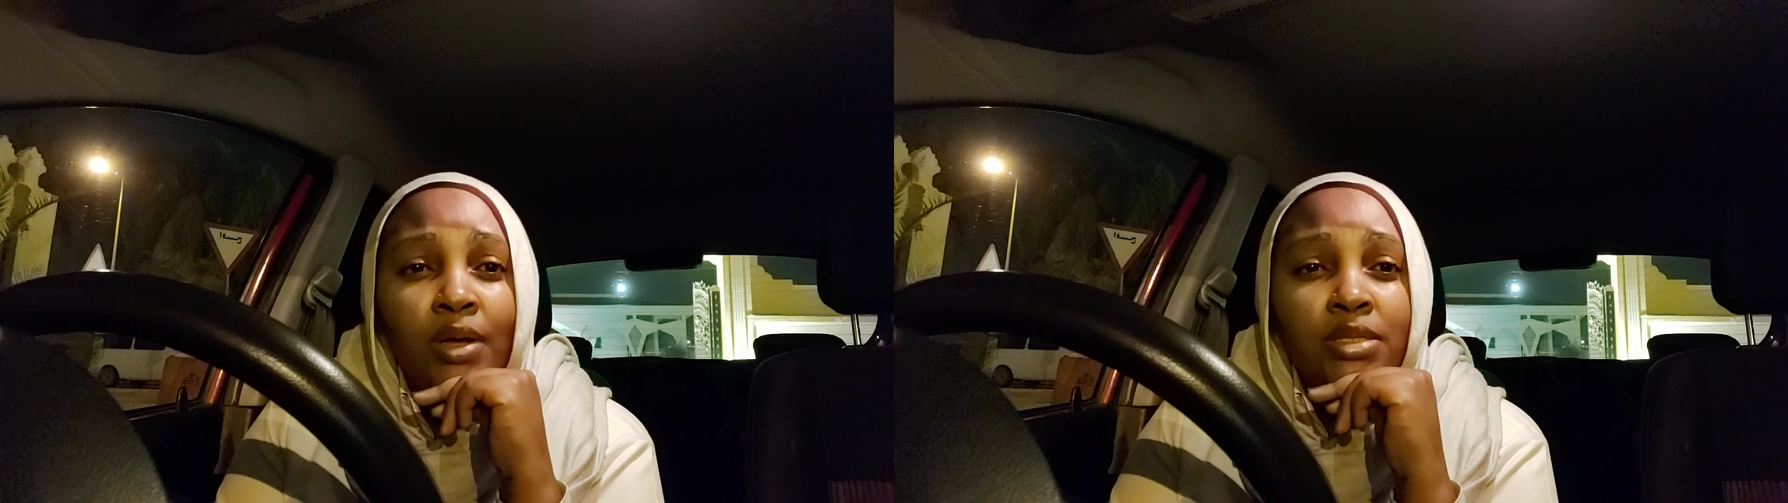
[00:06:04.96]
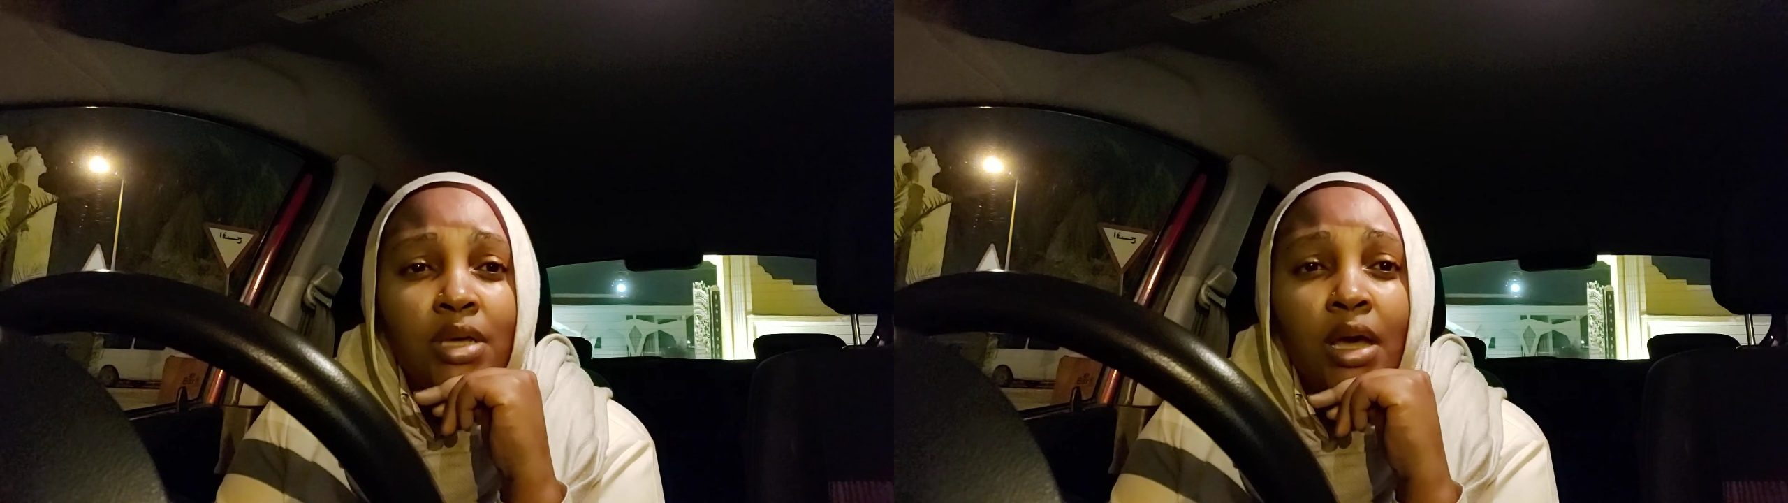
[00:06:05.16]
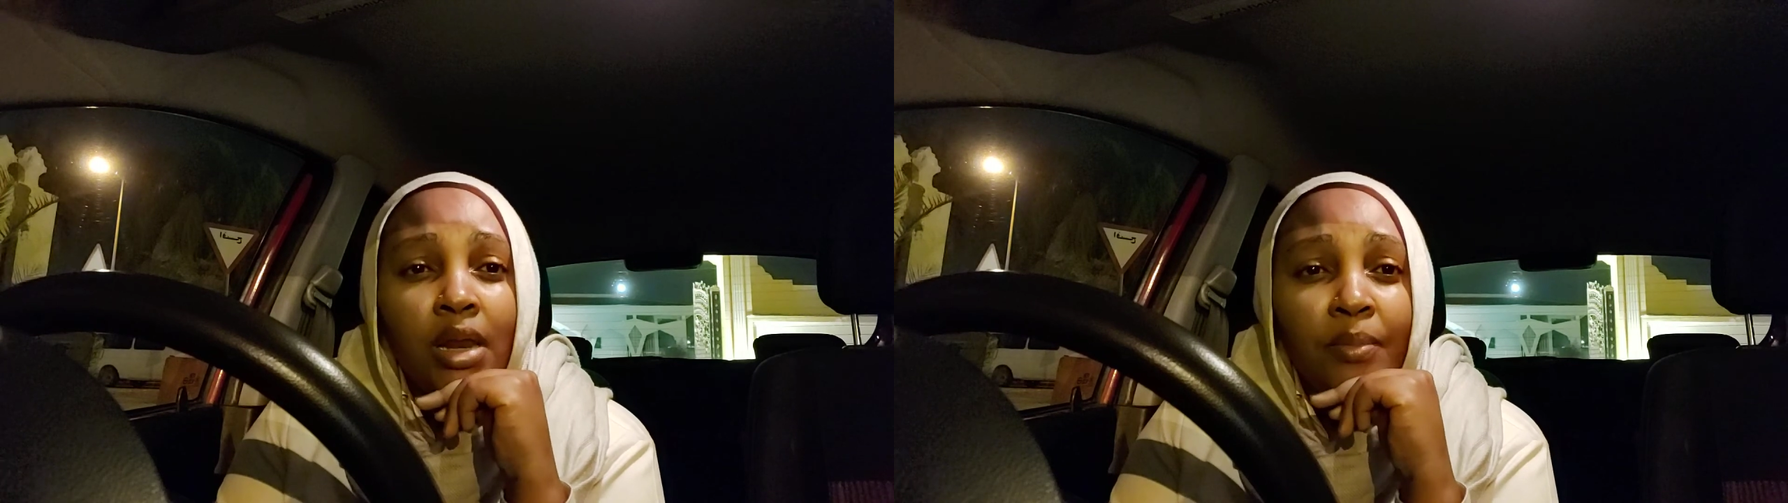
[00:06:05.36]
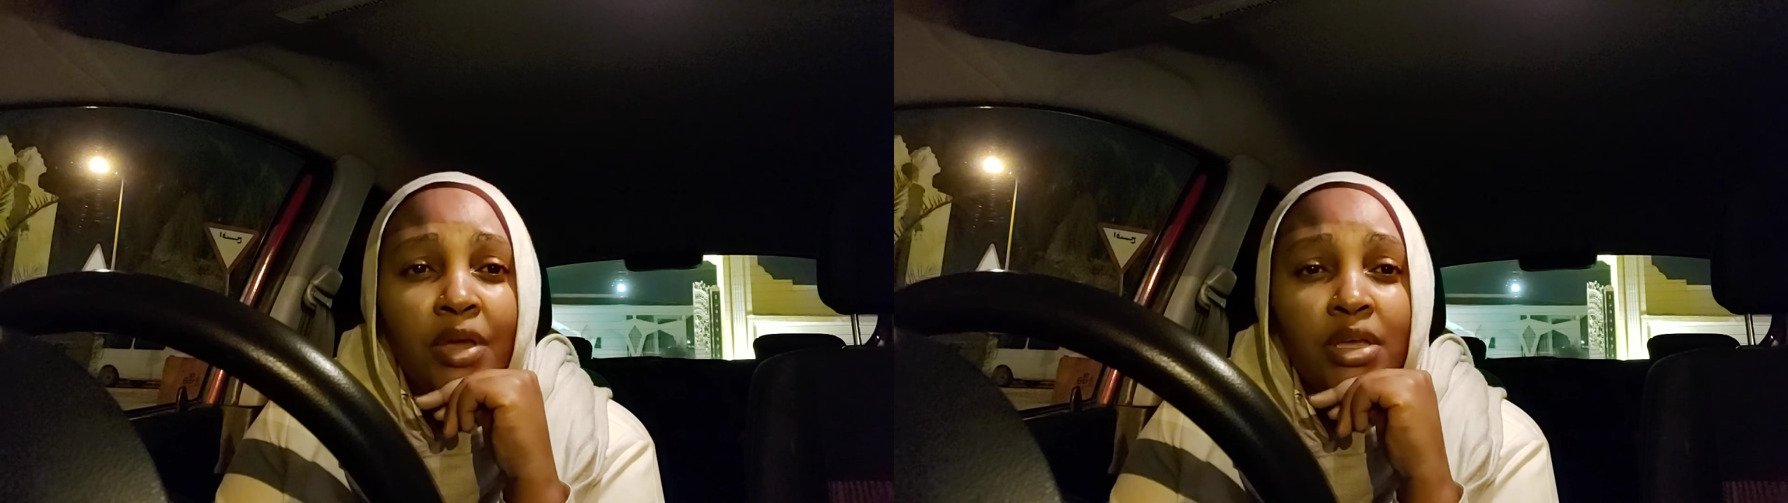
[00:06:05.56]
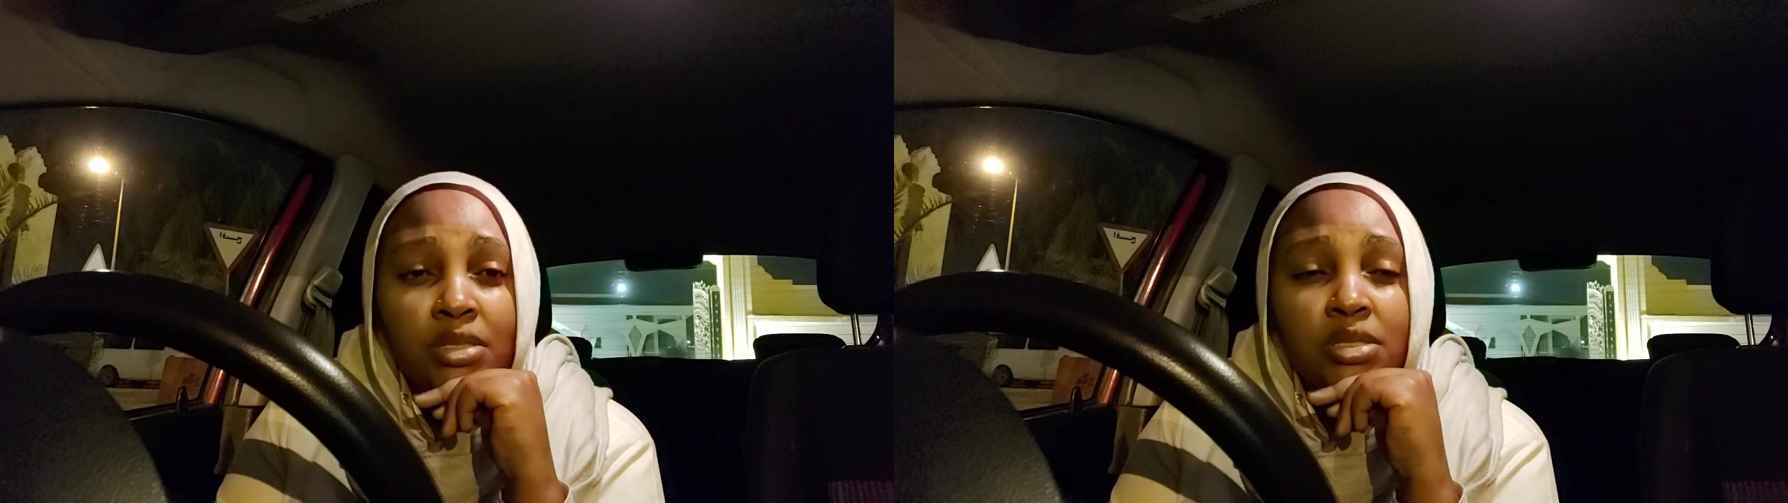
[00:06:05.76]
wa ta'ala
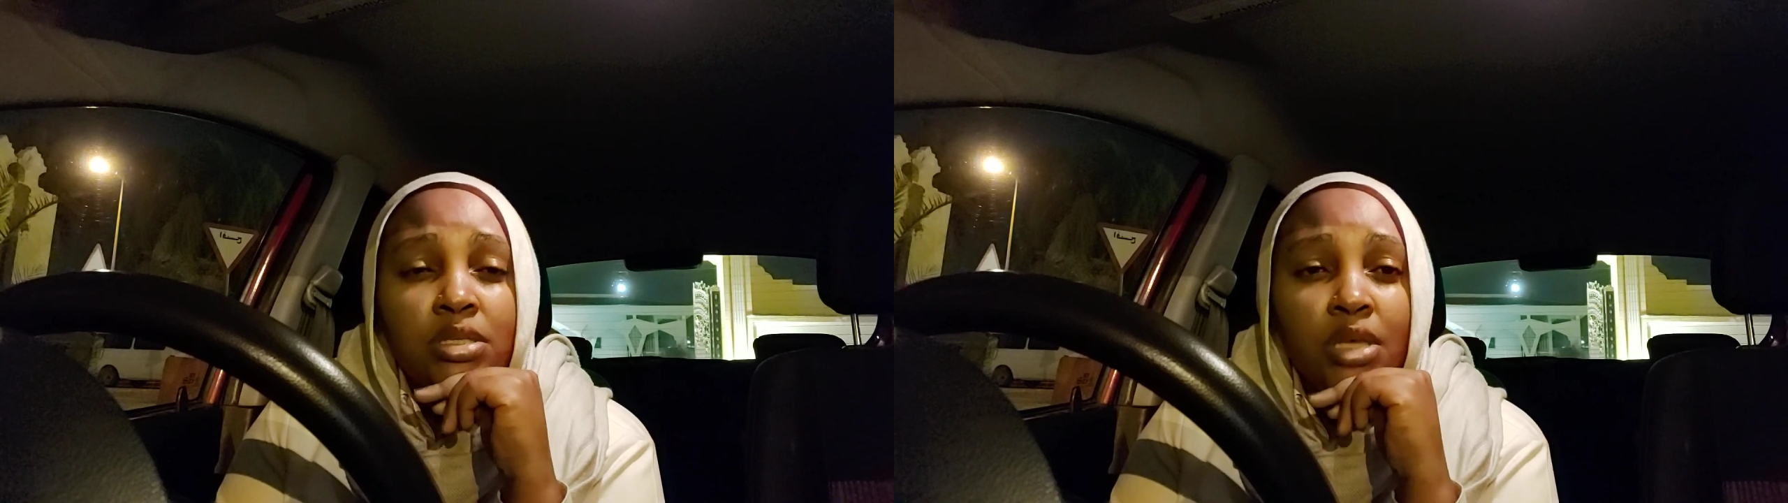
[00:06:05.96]
make it